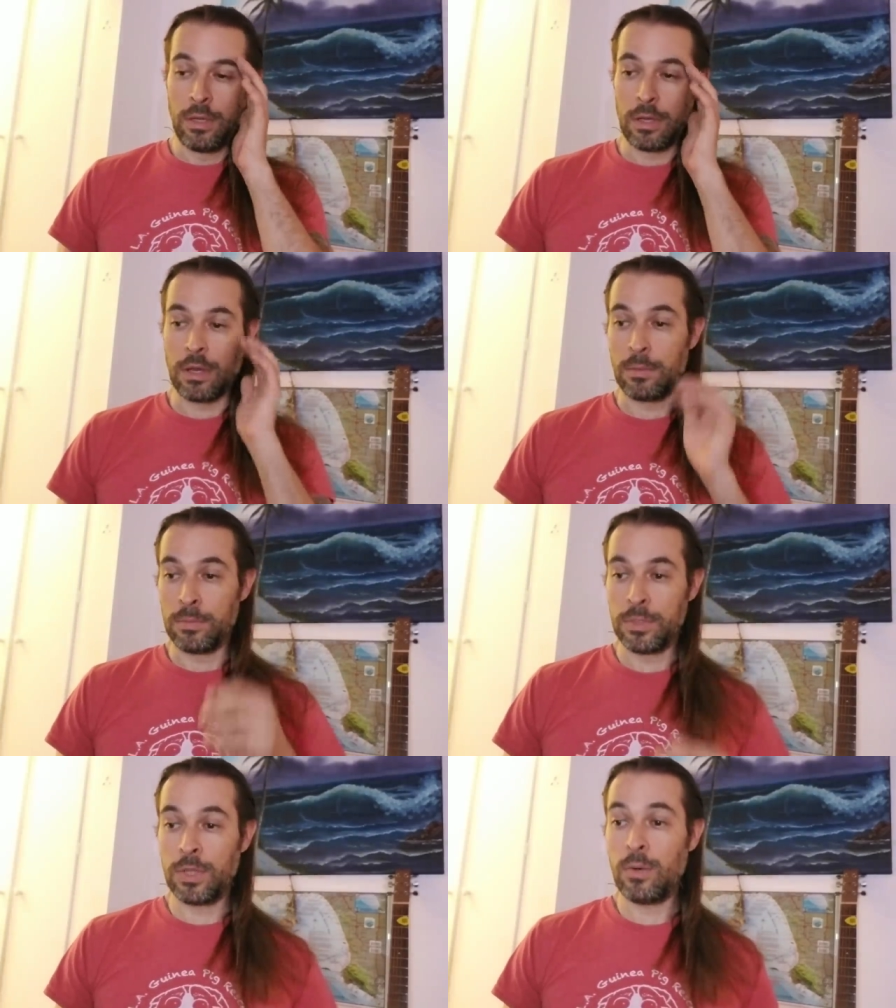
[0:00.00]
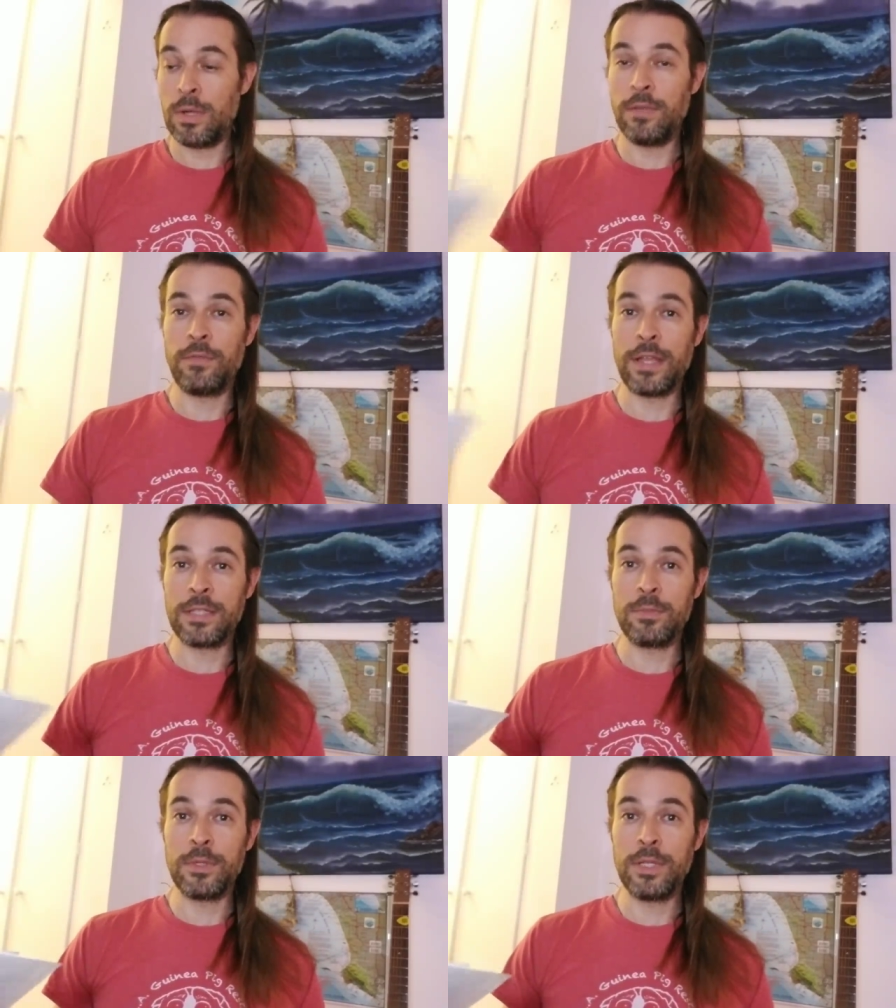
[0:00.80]
Um, so if that's
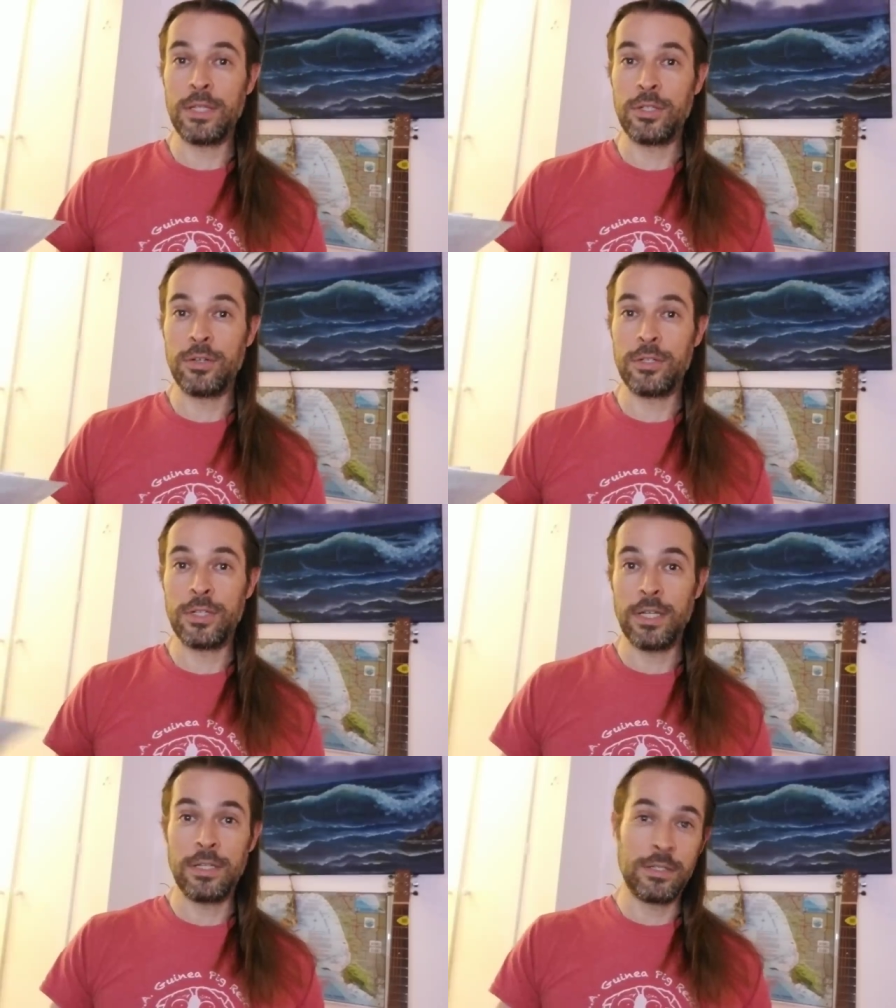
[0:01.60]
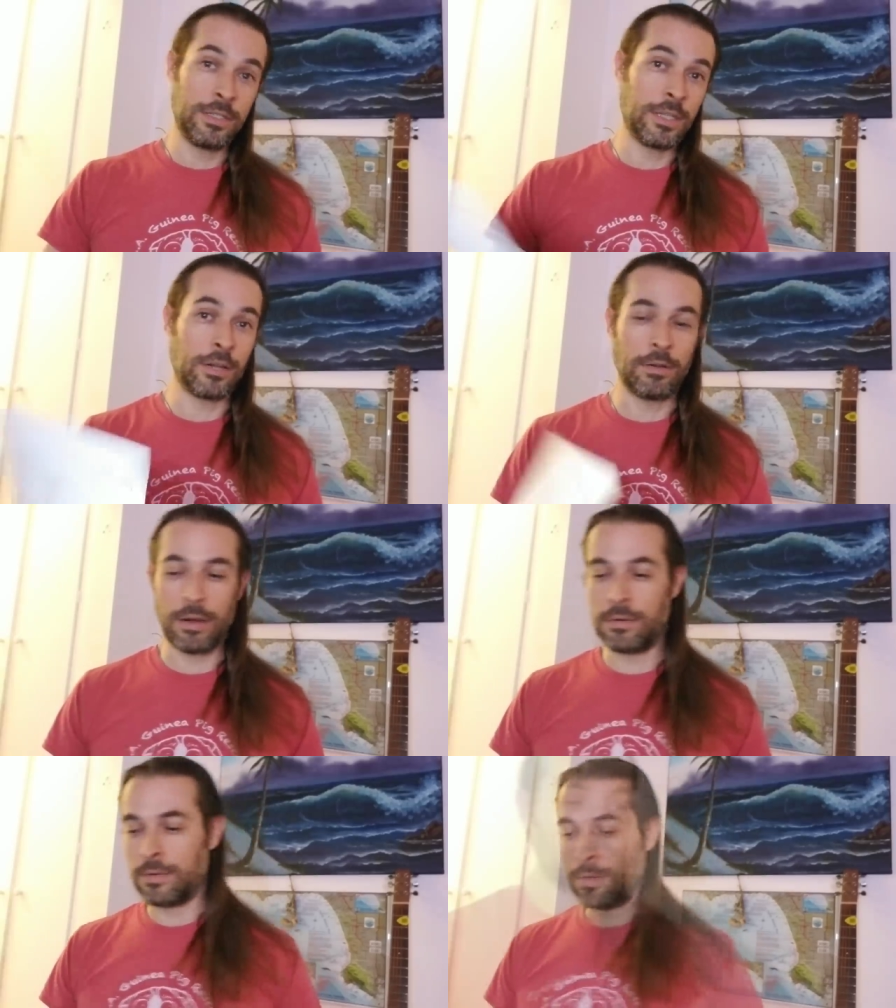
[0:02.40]
something that you're interested, stick
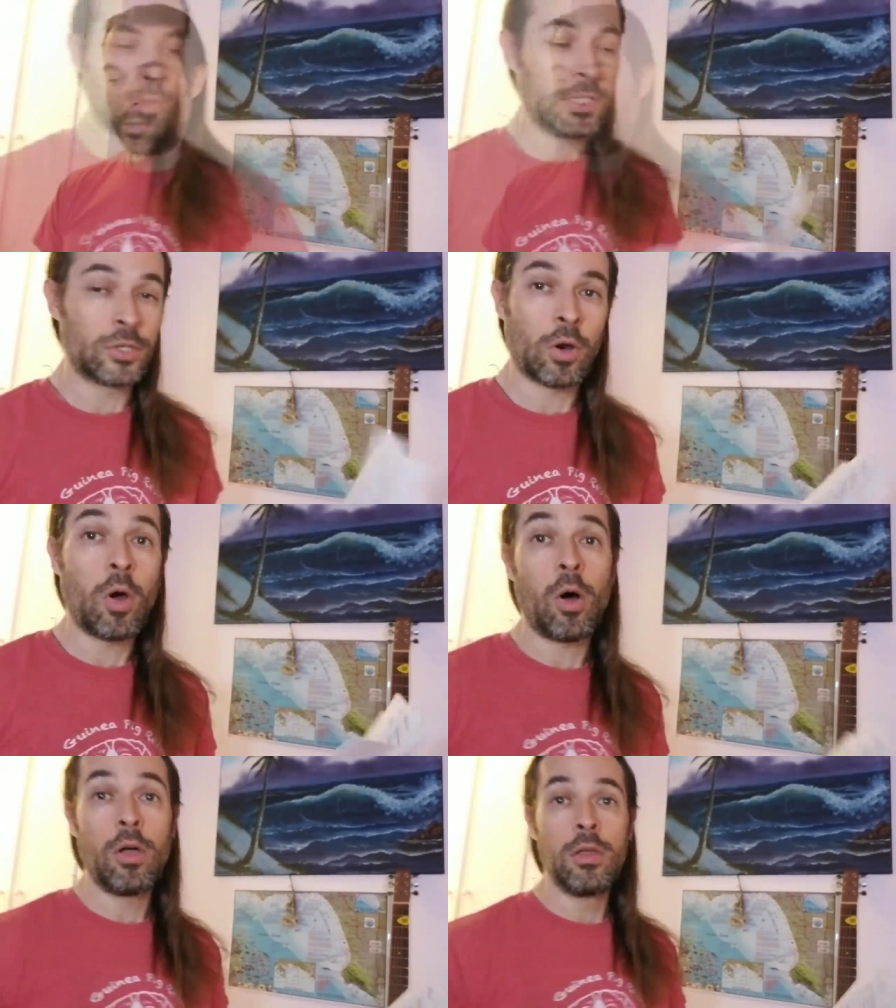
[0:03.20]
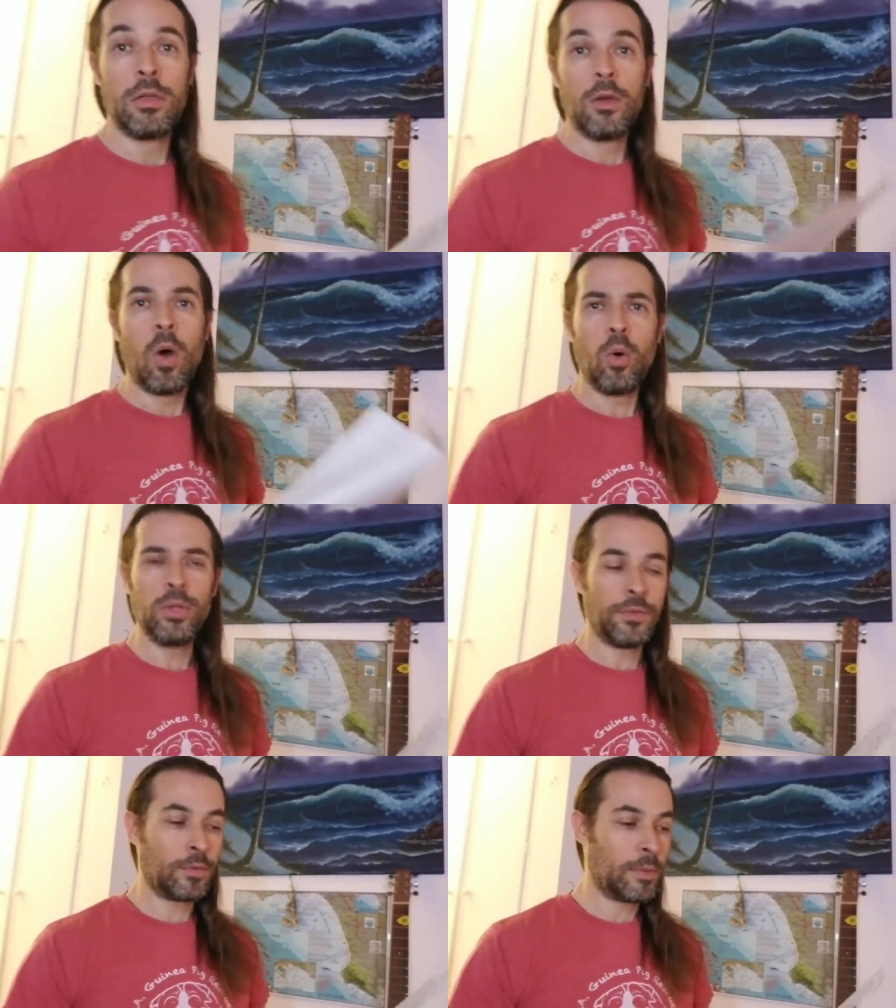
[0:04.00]
around. These are all
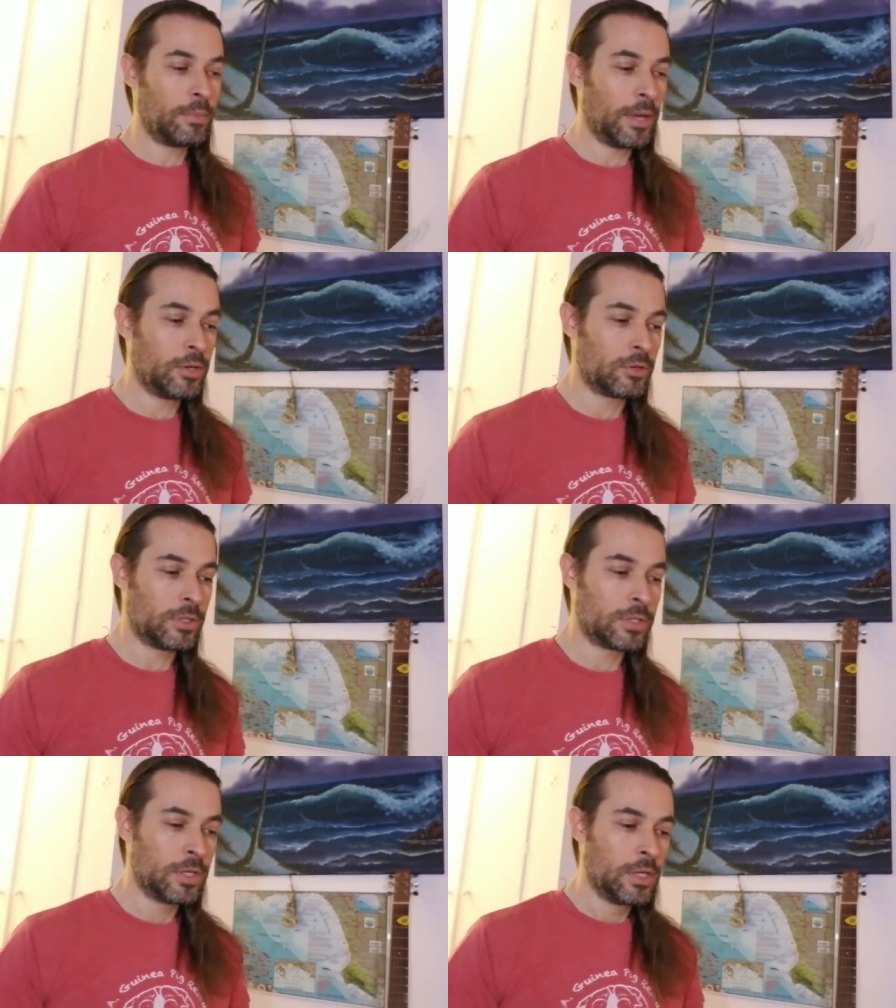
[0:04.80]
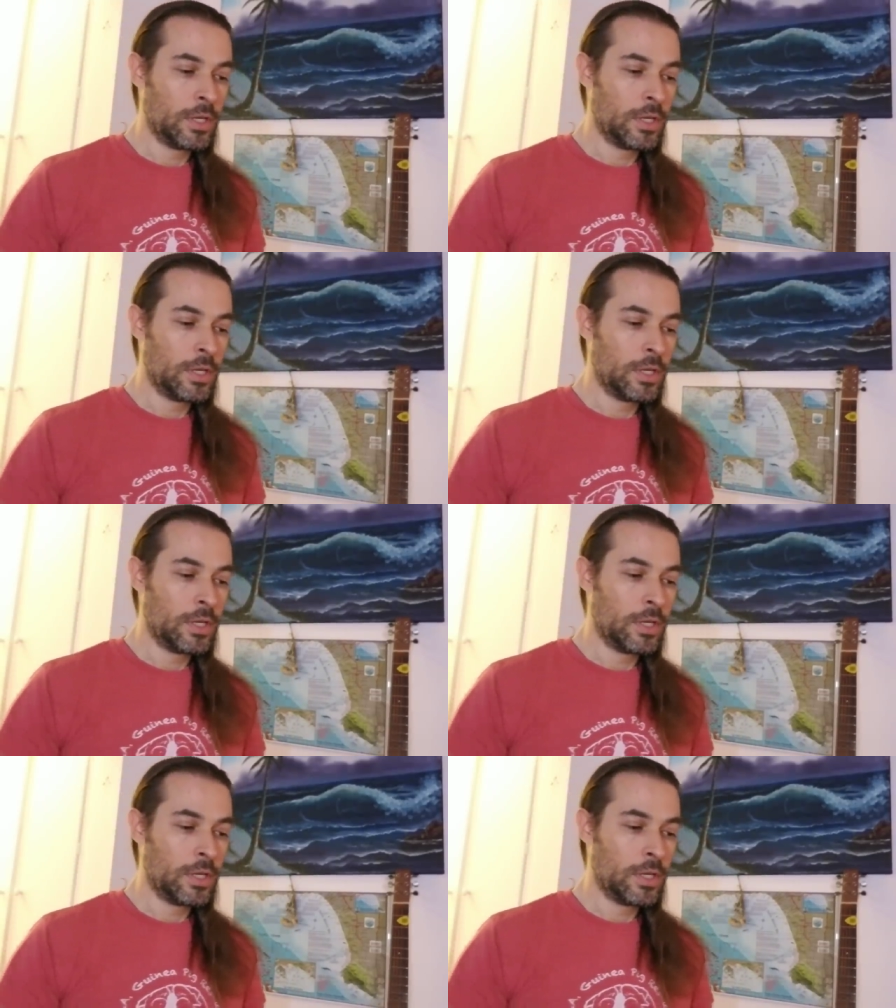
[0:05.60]
only for my patrons.